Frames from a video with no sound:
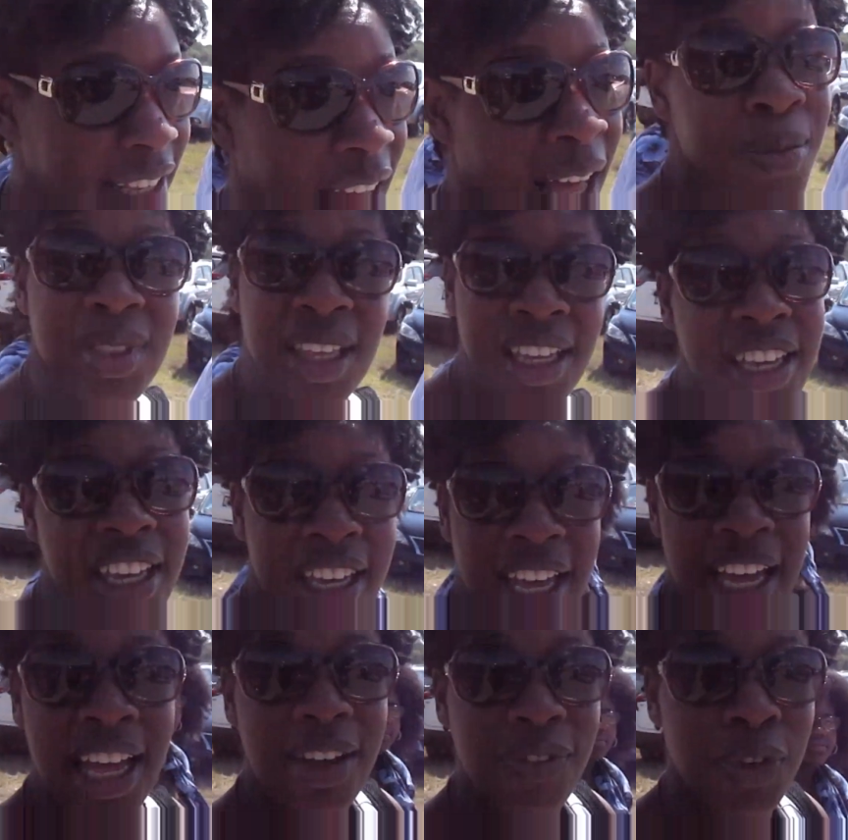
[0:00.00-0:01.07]
I'm thanking
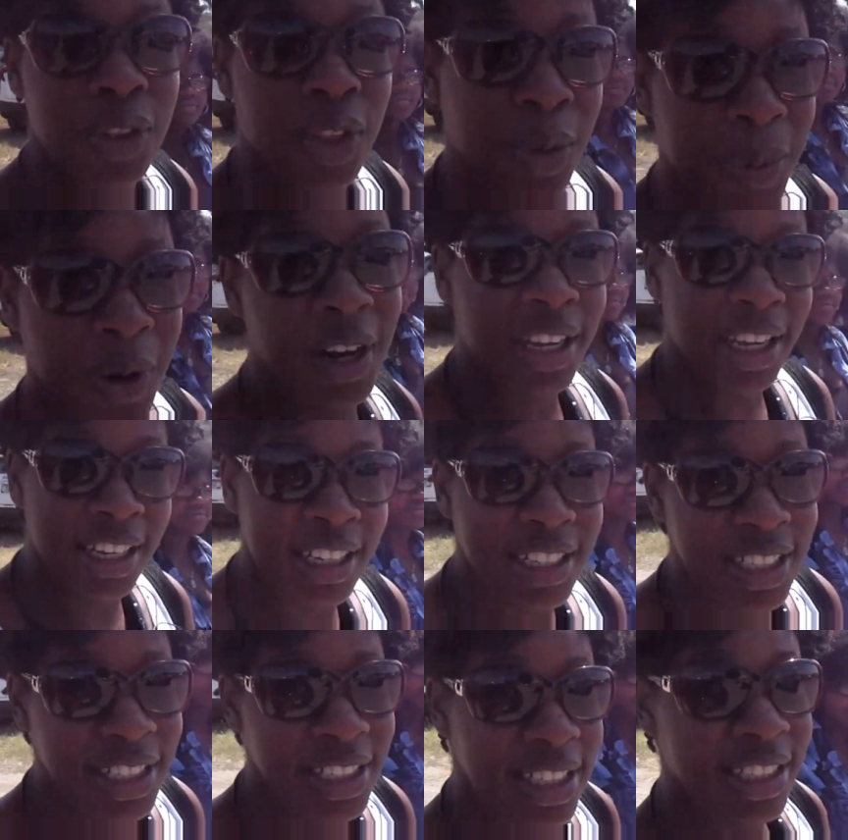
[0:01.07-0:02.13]
God for the parking
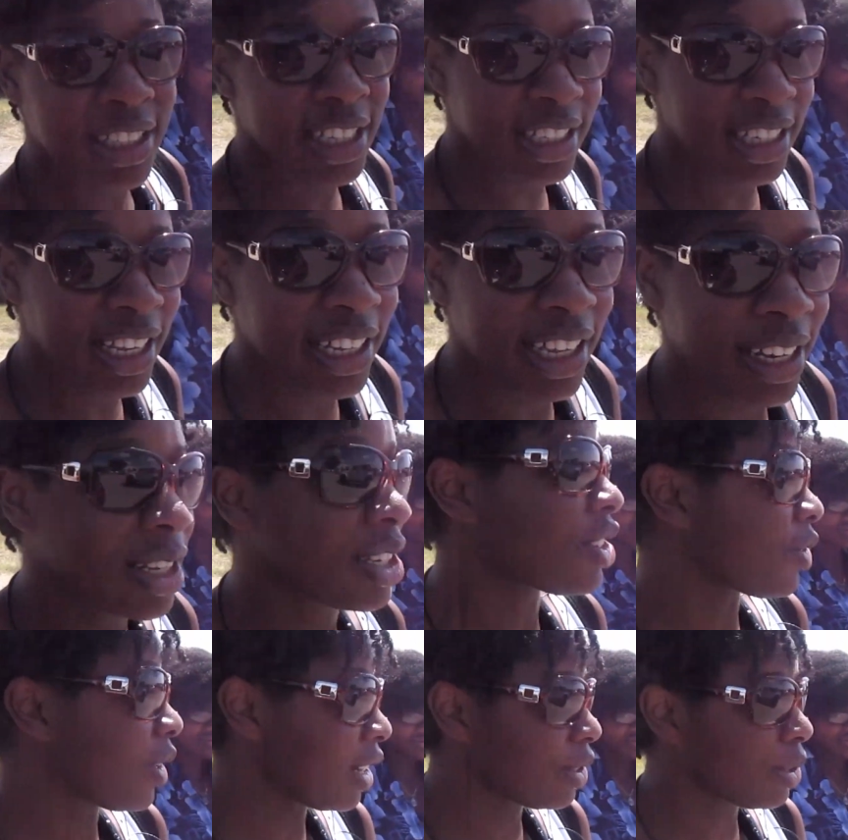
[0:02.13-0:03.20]
attendants because they led us
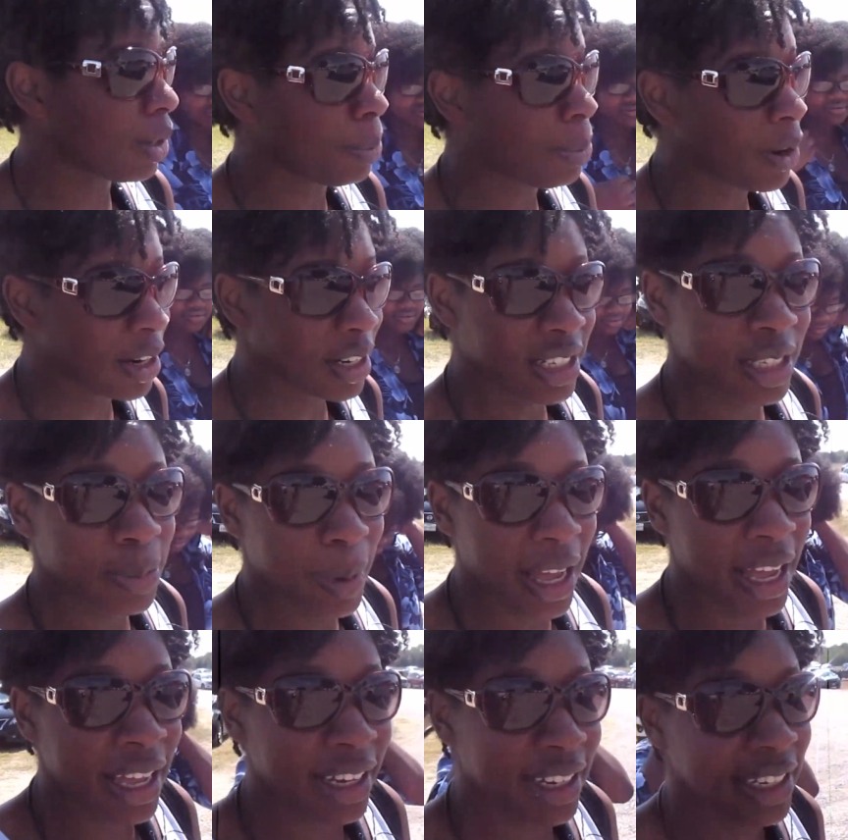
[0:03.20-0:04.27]
straight to a parking
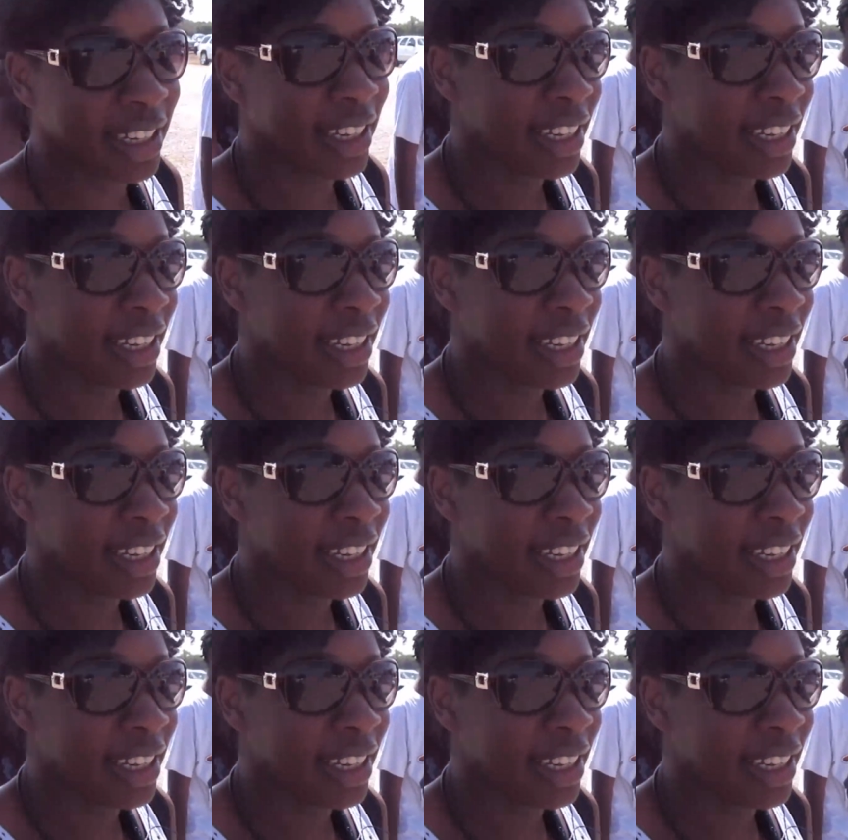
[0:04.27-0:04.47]
spot.